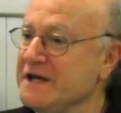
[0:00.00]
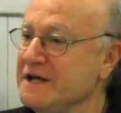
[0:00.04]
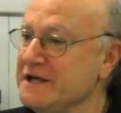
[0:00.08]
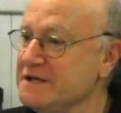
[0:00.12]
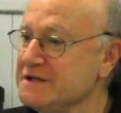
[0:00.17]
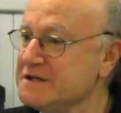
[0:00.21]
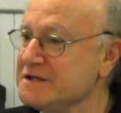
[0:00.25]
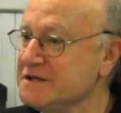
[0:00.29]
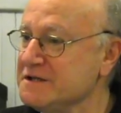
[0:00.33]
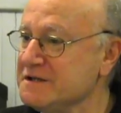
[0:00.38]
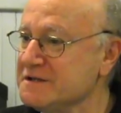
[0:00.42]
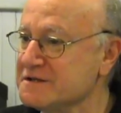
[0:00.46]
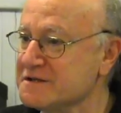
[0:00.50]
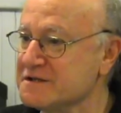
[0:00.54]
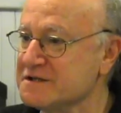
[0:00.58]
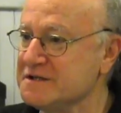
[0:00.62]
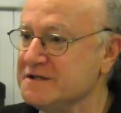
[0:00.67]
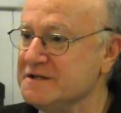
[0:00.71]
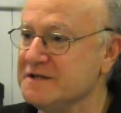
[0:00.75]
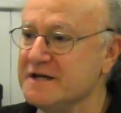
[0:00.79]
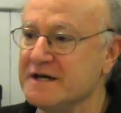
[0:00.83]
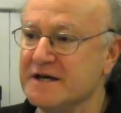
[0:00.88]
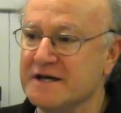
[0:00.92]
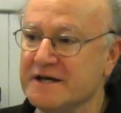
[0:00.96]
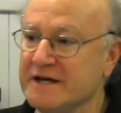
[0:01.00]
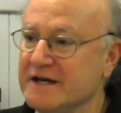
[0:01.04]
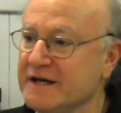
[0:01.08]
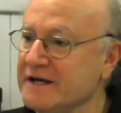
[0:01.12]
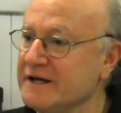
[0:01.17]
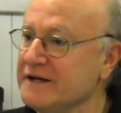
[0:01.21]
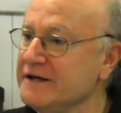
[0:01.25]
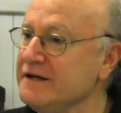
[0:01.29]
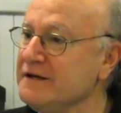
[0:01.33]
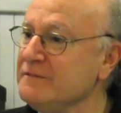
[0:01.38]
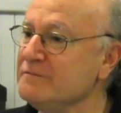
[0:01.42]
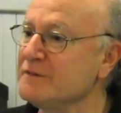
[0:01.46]
AT&T
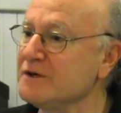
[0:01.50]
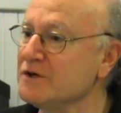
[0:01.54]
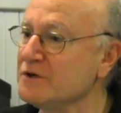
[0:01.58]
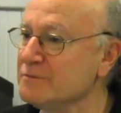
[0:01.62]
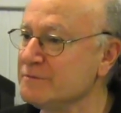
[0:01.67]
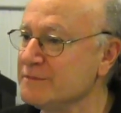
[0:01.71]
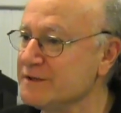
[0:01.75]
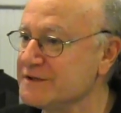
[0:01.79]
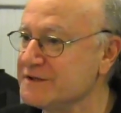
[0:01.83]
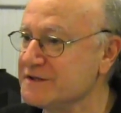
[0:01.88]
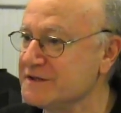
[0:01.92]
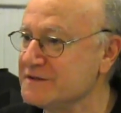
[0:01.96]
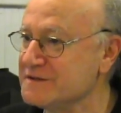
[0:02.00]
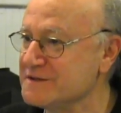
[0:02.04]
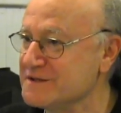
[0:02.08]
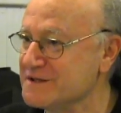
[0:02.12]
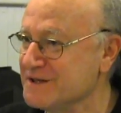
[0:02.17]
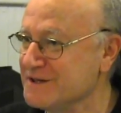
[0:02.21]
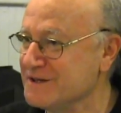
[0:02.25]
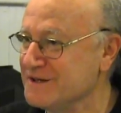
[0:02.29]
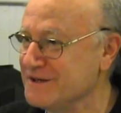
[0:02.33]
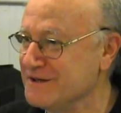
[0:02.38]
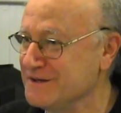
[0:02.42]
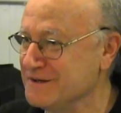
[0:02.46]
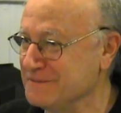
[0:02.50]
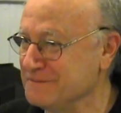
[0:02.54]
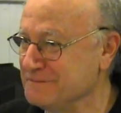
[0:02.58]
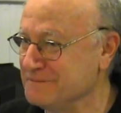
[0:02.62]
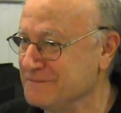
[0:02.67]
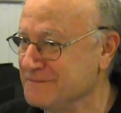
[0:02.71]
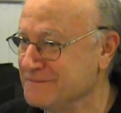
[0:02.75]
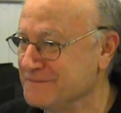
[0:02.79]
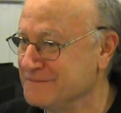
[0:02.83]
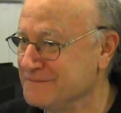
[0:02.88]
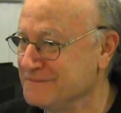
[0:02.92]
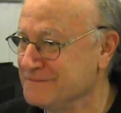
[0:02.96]
at any moment in time
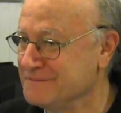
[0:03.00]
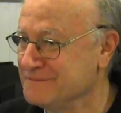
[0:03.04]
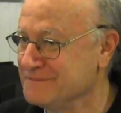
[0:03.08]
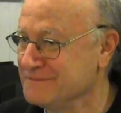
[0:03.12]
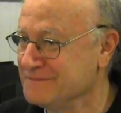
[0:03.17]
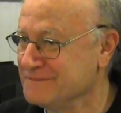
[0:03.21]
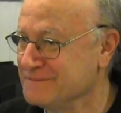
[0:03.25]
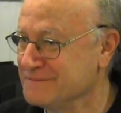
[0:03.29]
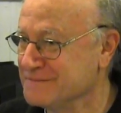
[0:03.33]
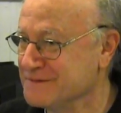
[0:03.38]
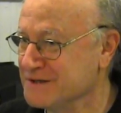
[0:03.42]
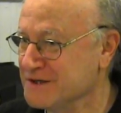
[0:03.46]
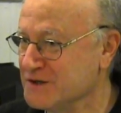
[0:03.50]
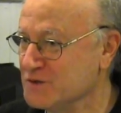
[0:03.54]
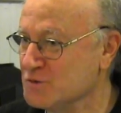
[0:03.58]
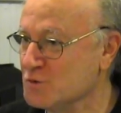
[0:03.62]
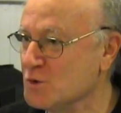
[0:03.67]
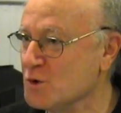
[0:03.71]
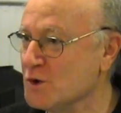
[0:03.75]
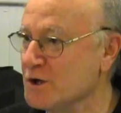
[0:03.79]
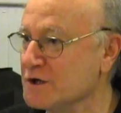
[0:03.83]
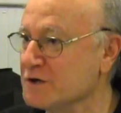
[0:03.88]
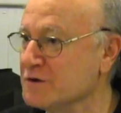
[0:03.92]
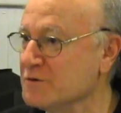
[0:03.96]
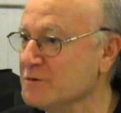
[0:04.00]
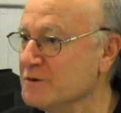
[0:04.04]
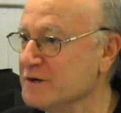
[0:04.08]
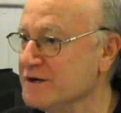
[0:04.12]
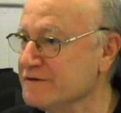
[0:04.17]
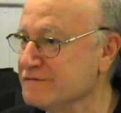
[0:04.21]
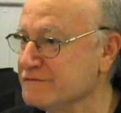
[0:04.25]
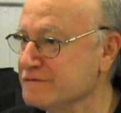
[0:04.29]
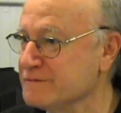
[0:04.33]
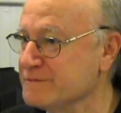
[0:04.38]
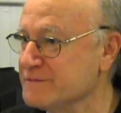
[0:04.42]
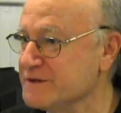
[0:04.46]
can walk
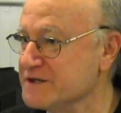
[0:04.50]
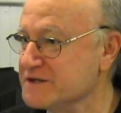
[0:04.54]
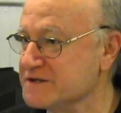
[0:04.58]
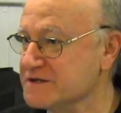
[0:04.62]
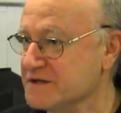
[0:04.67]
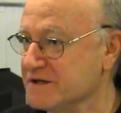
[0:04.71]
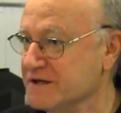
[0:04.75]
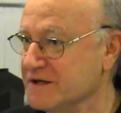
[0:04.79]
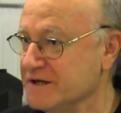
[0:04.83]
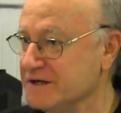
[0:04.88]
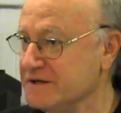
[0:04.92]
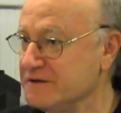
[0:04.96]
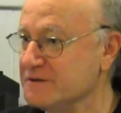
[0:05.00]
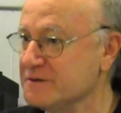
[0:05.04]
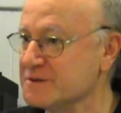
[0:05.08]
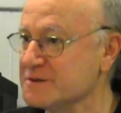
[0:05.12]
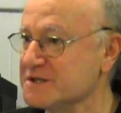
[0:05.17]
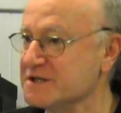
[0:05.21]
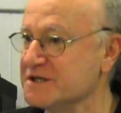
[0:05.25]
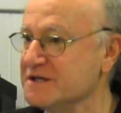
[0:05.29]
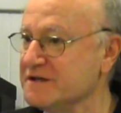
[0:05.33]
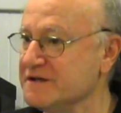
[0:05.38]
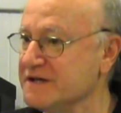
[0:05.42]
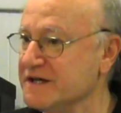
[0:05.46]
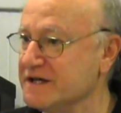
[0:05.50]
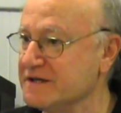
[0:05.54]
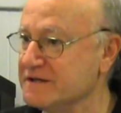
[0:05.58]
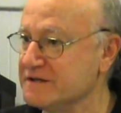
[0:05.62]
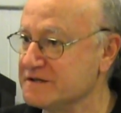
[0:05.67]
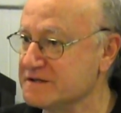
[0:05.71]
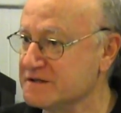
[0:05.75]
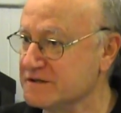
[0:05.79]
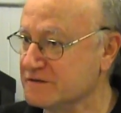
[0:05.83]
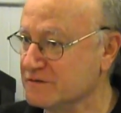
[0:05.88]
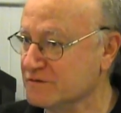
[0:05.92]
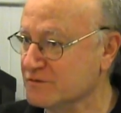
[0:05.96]
away from this. And I don't say
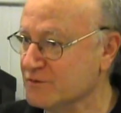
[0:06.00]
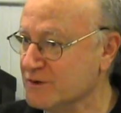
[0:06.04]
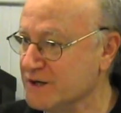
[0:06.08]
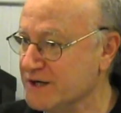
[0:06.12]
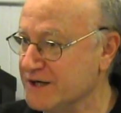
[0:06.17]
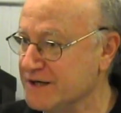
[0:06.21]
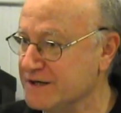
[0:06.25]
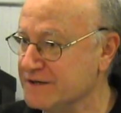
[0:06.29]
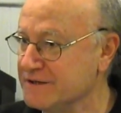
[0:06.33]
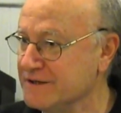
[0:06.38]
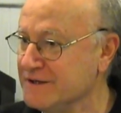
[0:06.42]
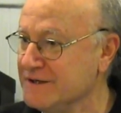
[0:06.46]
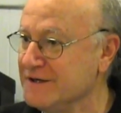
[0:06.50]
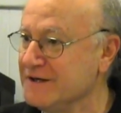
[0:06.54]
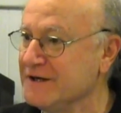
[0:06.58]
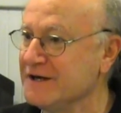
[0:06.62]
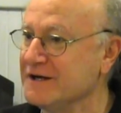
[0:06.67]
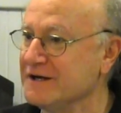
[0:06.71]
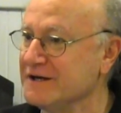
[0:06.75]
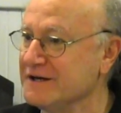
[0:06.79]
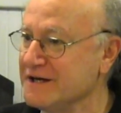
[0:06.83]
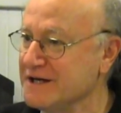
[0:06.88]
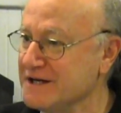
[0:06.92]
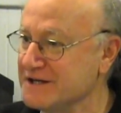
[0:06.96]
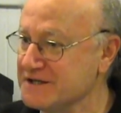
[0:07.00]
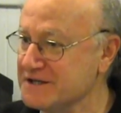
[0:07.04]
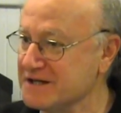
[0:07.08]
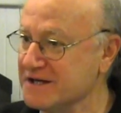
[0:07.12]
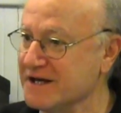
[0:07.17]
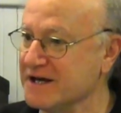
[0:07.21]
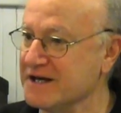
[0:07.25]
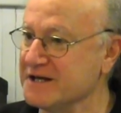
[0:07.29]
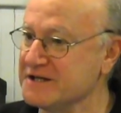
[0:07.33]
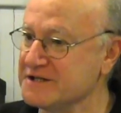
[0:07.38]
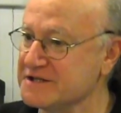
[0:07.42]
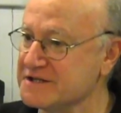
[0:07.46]
that as a threat. No, I
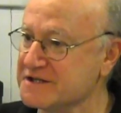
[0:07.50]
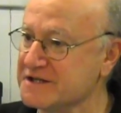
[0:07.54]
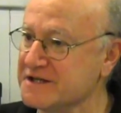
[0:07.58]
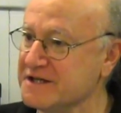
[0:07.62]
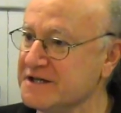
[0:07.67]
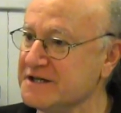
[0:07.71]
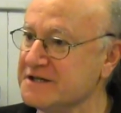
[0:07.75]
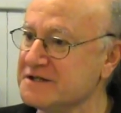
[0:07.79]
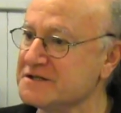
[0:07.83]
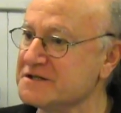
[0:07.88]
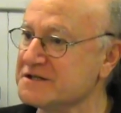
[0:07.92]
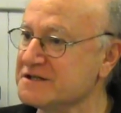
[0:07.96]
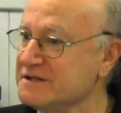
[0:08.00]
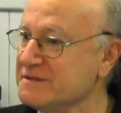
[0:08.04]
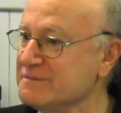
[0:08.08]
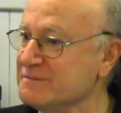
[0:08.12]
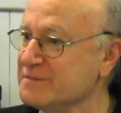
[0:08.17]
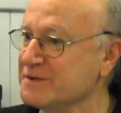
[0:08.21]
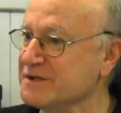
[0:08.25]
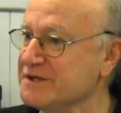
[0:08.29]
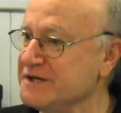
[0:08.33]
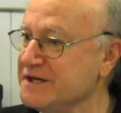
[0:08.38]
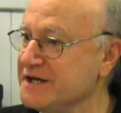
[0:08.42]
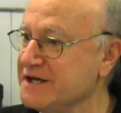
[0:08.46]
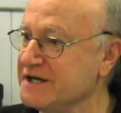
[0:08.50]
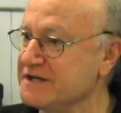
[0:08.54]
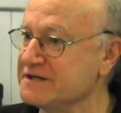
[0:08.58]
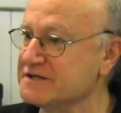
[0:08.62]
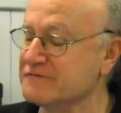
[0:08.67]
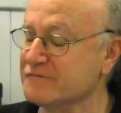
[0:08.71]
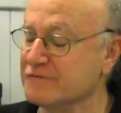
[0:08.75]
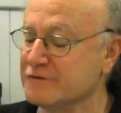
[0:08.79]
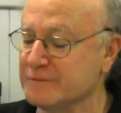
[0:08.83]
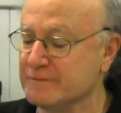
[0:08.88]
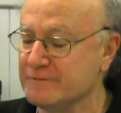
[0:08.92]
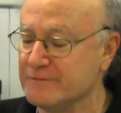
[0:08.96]
as I say it simply
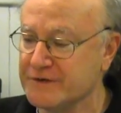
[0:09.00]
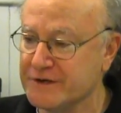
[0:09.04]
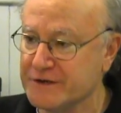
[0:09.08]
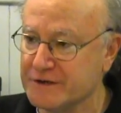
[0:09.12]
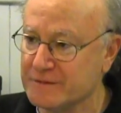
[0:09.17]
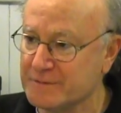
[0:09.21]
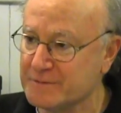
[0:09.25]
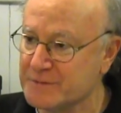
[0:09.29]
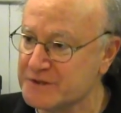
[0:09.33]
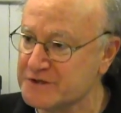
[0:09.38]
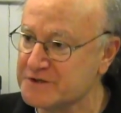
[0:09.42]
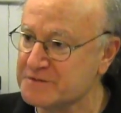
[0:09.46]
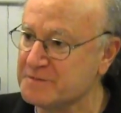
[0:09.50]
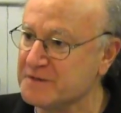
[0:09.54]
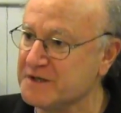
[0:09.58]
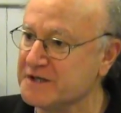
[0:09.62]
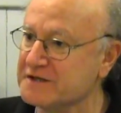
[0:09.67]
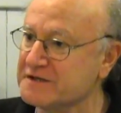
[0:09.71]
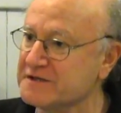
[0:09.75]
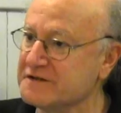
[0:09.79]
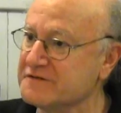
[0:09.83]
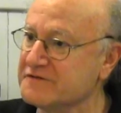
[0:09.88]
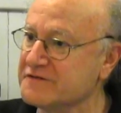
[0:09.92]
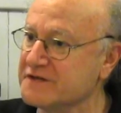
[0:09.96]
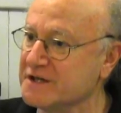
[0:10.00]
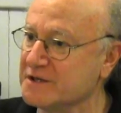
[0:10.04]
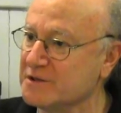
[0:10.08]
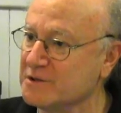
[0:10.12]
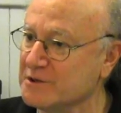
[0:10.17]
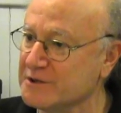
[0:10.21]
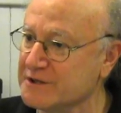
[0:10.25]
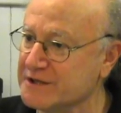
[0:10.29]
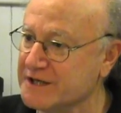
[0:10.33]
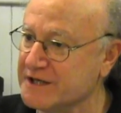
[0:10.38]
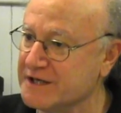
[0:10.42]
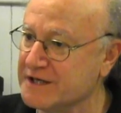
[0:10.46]
as from their perspective,
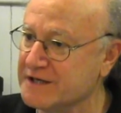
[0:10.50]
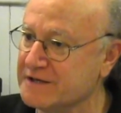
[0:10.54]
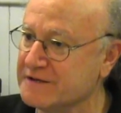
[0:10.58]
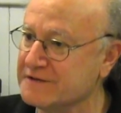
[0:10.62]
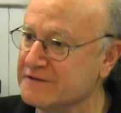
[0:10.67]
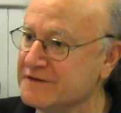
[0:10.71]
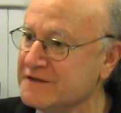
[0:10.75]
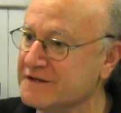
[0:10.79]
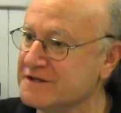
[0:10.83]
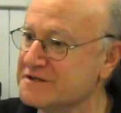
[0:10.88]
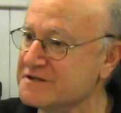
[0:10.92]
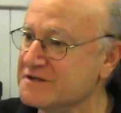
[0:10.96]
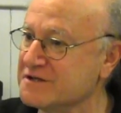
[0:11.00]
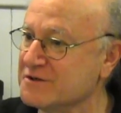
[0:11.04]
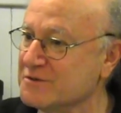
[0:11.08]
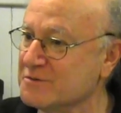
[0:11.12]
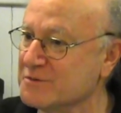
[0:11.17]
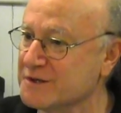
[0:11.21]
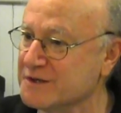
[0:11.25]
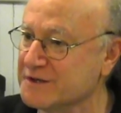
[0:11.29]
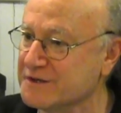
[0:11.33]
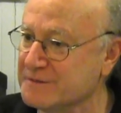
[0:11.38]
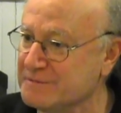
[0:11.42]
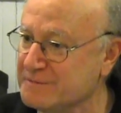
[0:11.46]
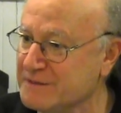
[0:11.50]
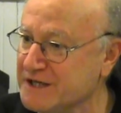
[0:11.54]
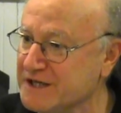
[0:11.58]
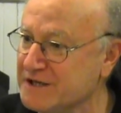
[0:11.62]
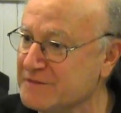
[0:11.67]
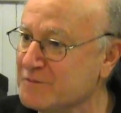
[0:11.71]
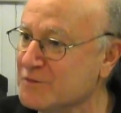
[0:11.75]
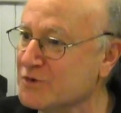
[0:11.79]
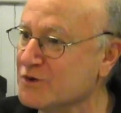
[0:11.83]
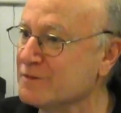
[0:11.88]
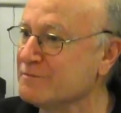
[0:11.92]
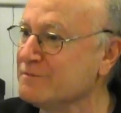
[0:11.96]
they look at it and they say, are we going to
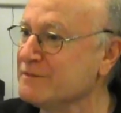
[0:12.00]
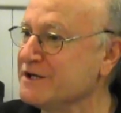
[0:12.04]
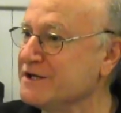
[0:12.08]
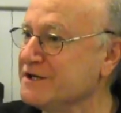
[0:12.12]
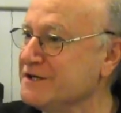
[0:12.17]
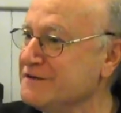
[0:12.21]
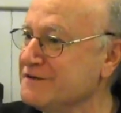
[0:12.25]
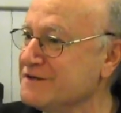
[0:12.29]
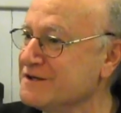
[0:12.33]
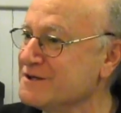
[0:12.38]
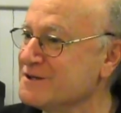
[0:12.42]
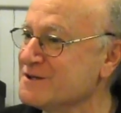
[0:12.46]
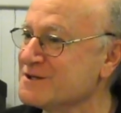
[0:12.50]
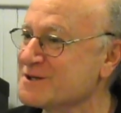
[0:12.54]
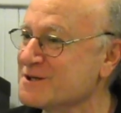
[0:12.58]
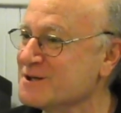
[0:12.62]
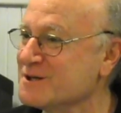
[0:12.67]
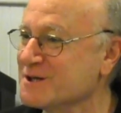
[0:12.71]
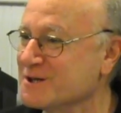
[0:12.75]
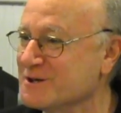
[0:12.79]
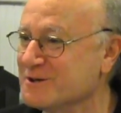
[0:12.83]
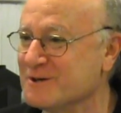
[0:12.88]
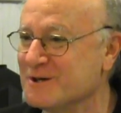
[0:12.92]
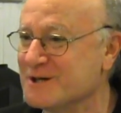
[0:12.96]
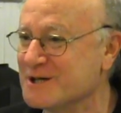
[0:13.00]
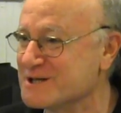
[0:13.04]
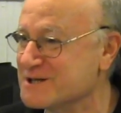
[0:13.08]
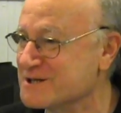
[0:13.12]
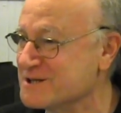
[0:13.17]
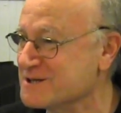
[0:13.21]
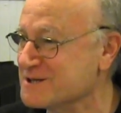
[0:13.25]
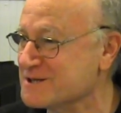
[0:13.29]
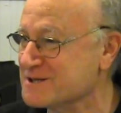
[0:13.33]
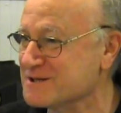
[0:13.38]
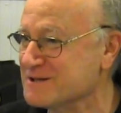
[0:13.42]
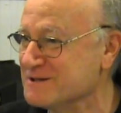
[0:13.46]
make more money than it's going to
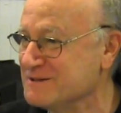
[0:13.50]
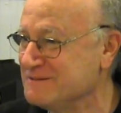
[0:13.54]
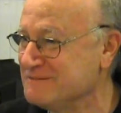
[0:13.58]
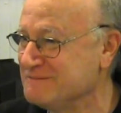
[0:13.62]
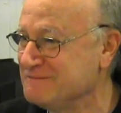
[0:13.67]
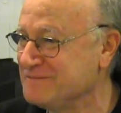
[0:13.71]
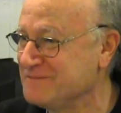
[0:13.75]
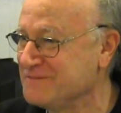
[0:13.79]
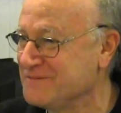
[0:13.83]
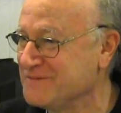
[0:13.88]
cost us?